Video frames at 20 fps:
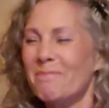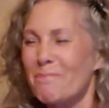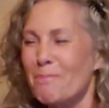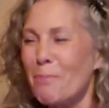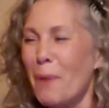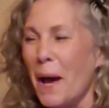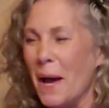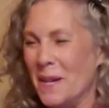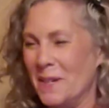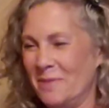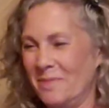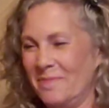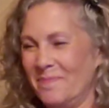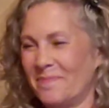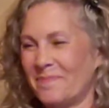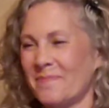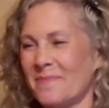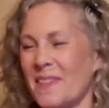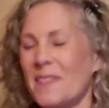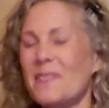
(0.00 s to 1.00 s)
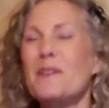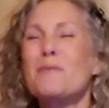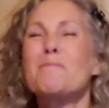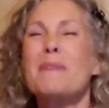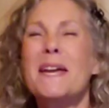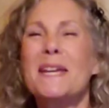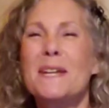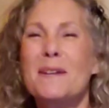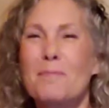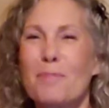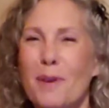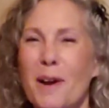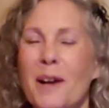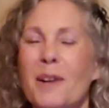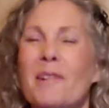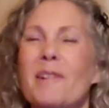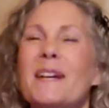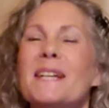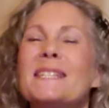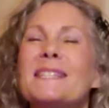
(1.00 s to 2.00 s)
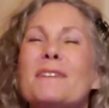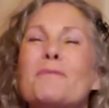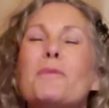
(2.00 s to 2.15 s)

but they're making progress.